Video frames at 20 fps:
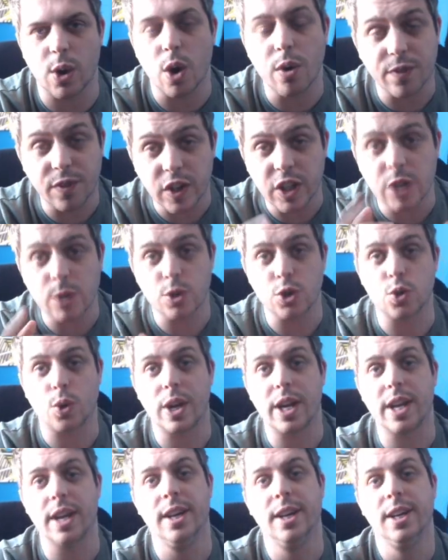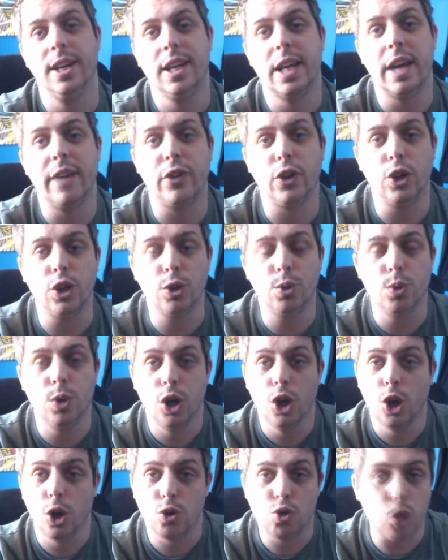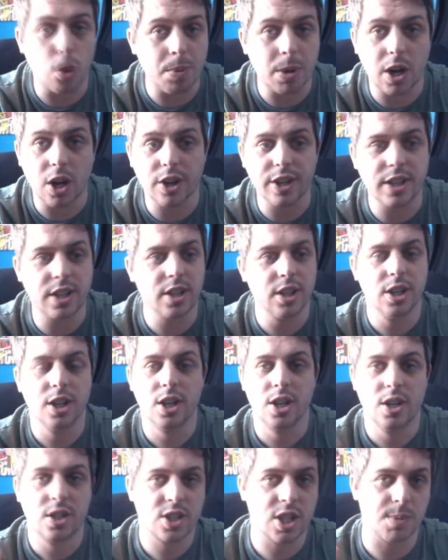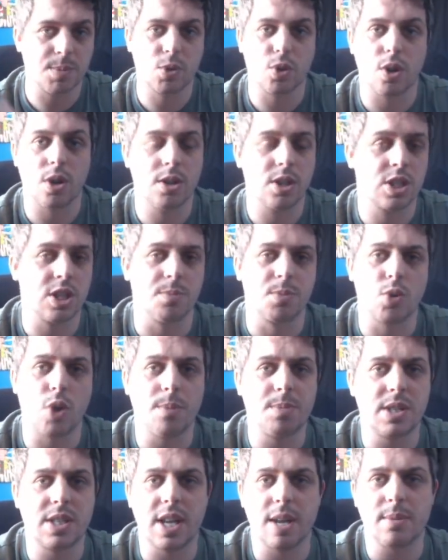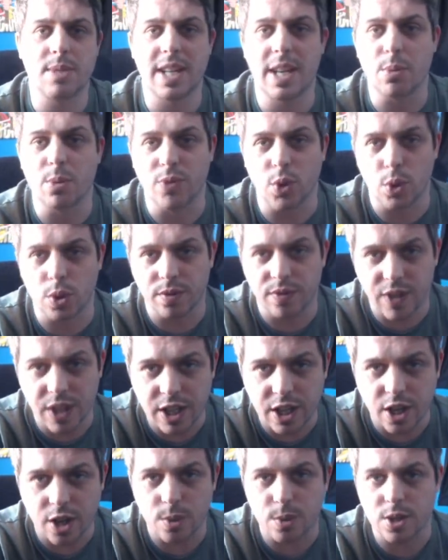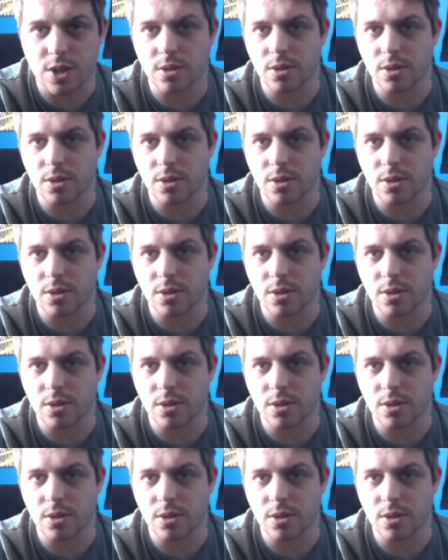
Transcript: Hopefully you enjoy it. If you do, drop a like, subscribe to stay up to date with all the videos.